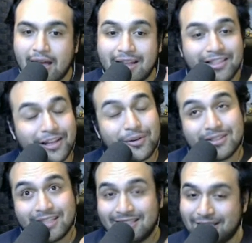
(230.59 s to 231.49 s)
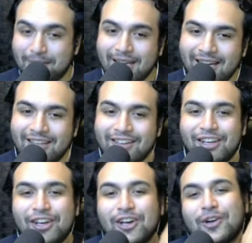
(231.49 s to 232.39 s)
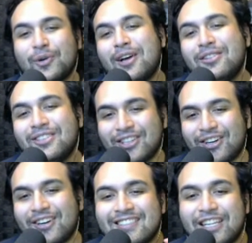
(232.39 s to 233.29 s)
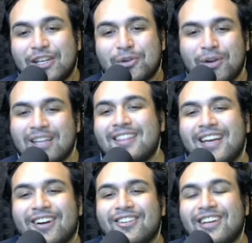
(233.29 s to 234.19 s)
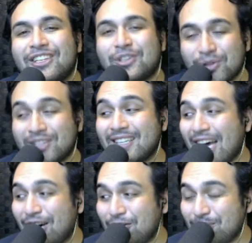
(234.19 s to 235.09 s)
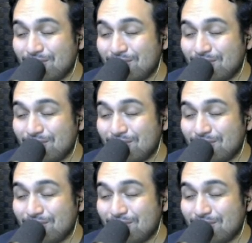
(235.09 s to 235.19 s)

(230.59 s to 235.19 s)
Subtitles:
And there was an intimidating brown dark sitting right there in Crocodile.